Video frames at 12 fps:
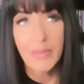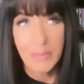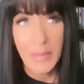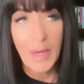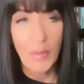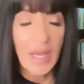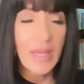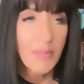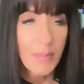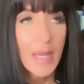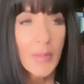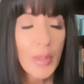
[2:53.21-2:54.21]
my way,
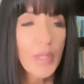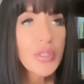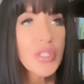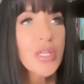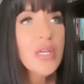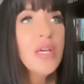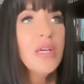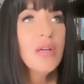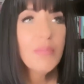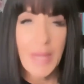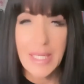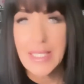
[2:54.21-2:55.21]
my approach,
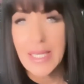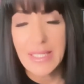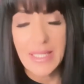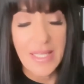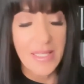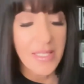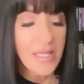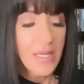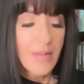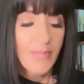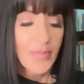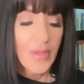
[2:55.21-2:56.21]
my techniques,
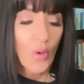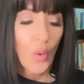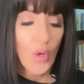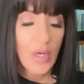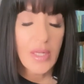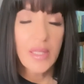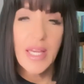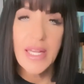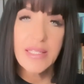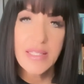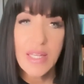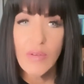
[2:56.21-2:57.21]
or
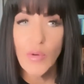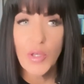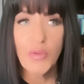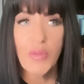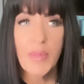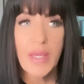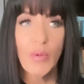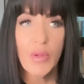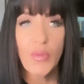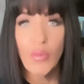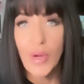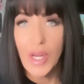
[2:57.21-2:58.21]
clients that have worked with me
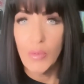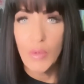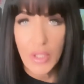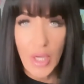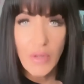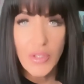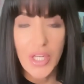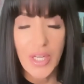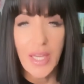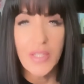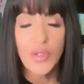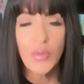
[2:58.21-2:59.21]
with one on one coaching.
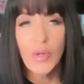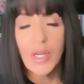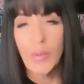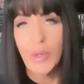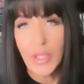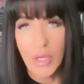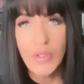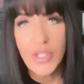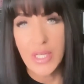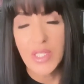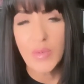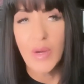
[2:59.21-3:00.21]
I do one on one
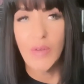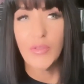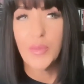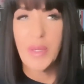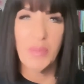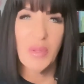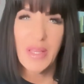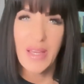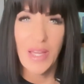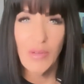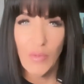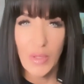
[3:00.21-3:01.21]
coaching as well for people that
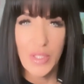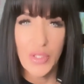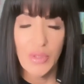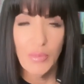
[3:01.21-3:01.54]
kind of want to do